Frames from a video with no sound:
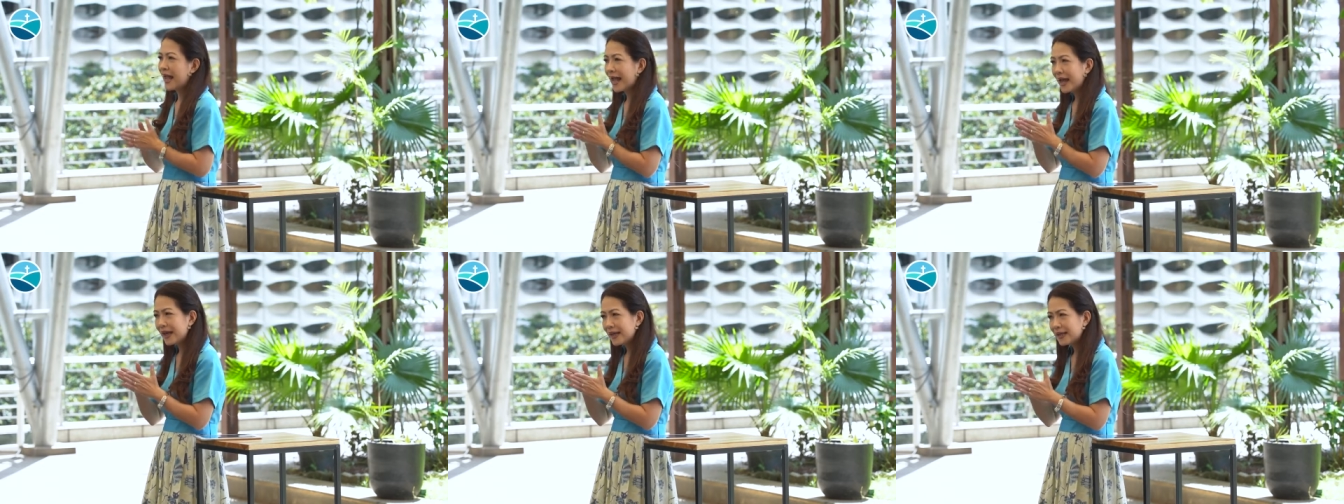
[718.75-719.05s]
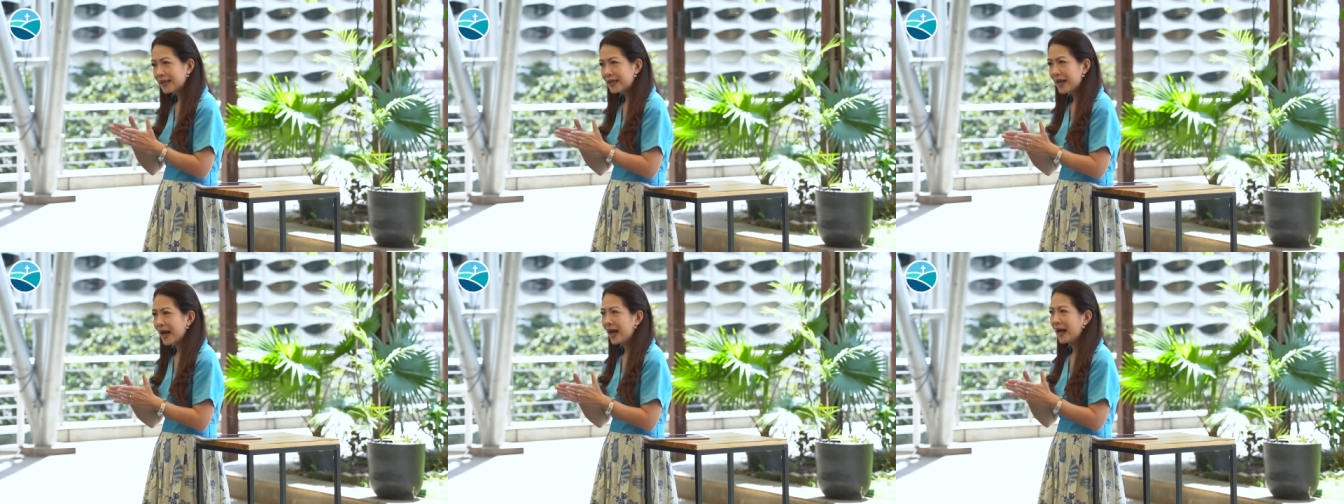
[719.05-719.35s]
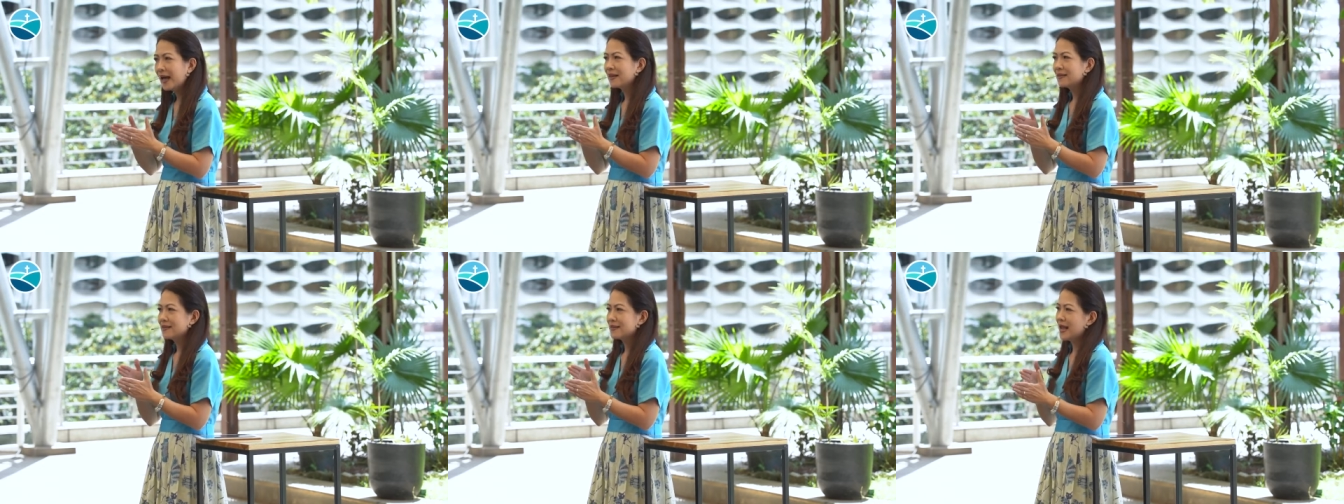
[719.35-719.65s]
And
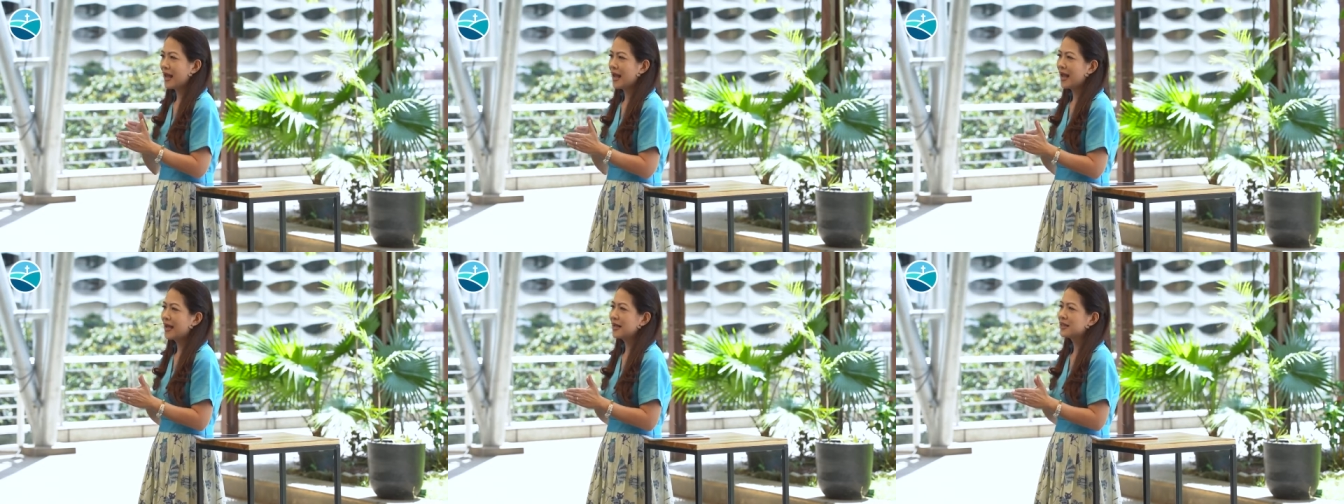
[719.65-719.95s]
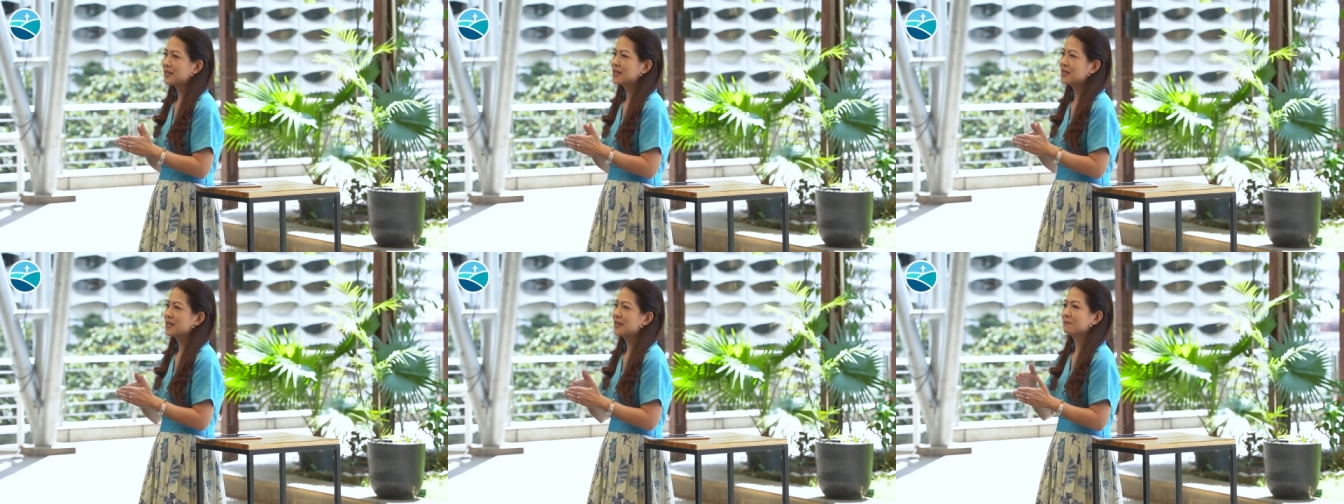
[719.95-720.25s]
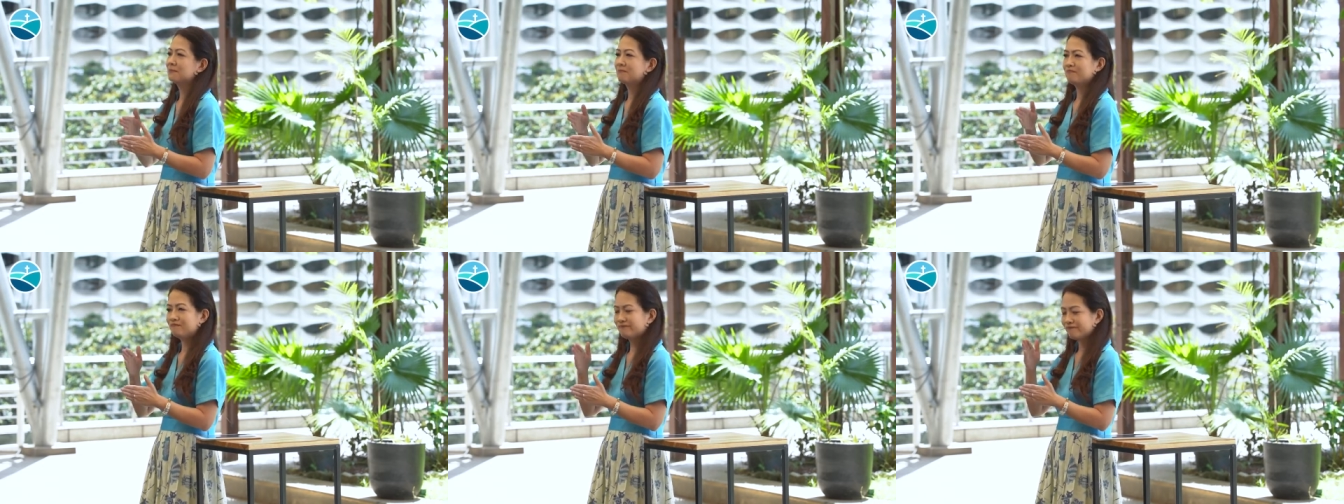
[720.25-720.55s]
that takes
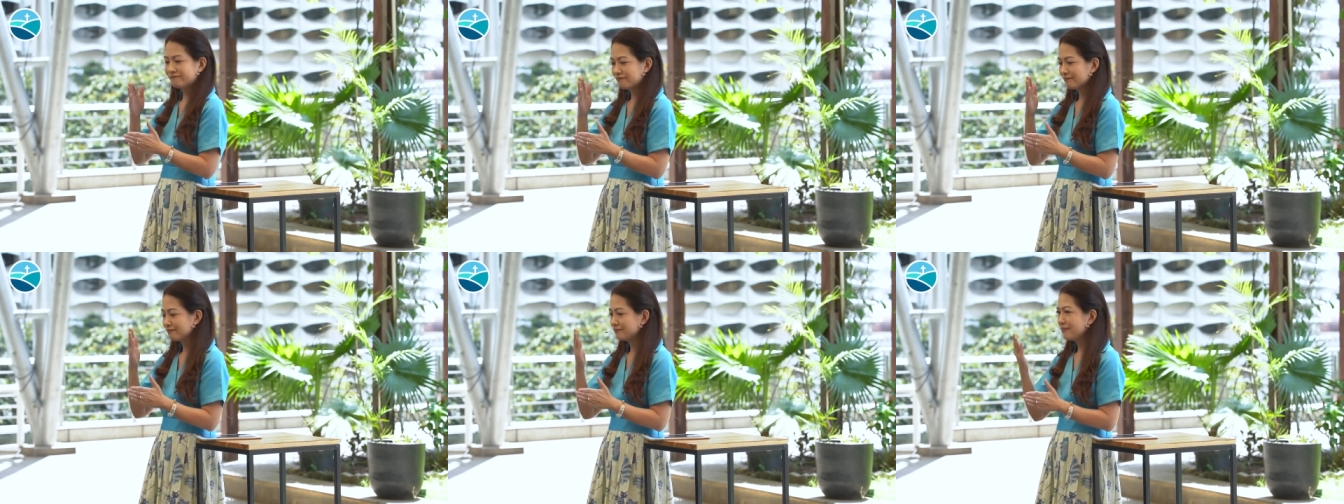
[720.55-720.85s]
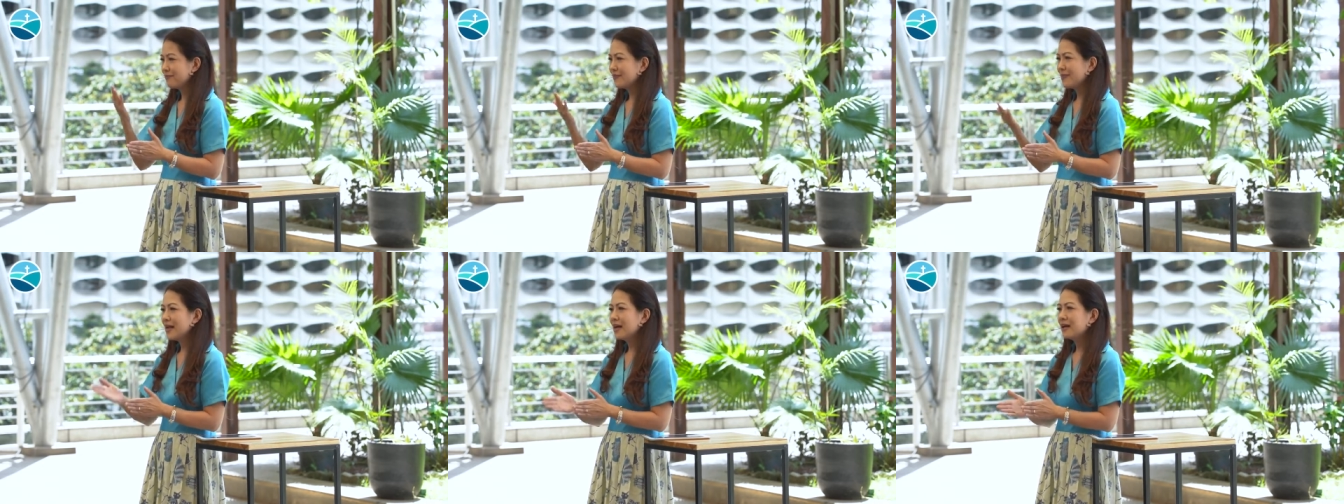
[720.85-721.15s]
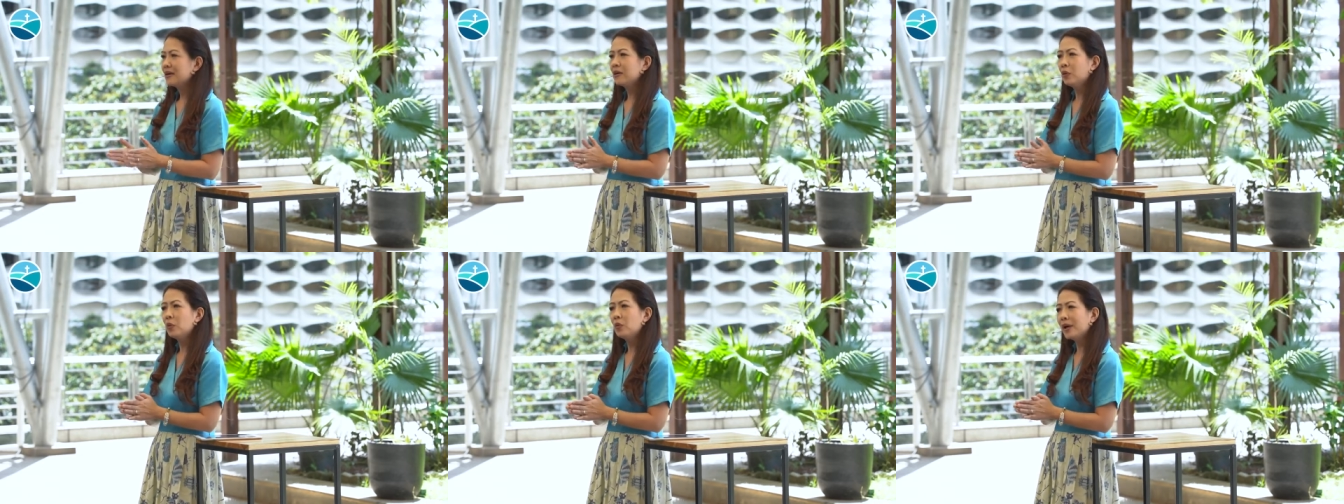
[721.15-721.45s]

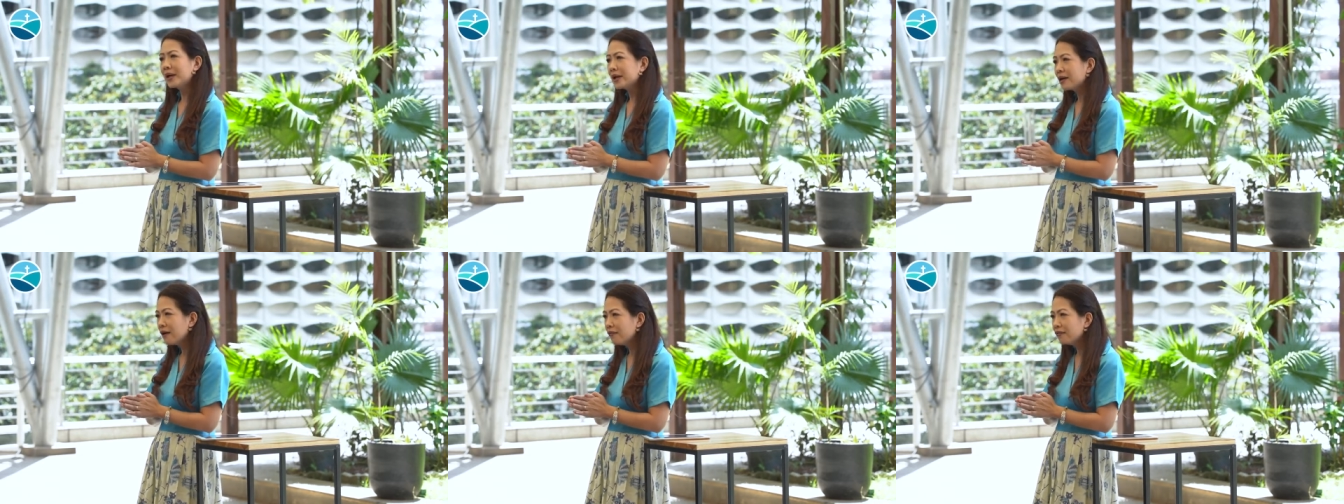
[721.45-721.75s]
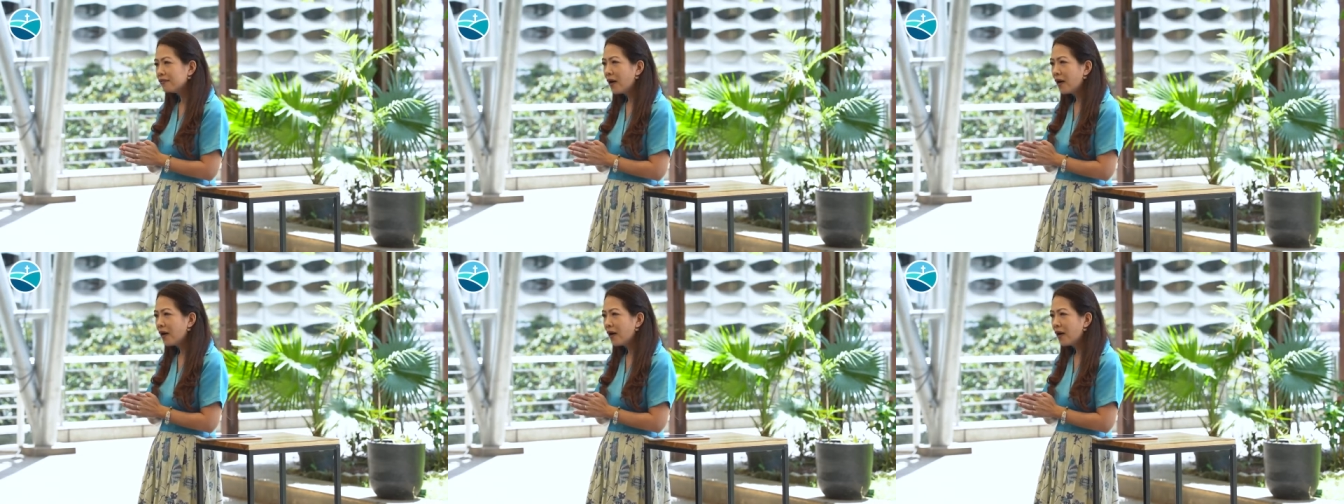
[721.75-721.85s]
the work of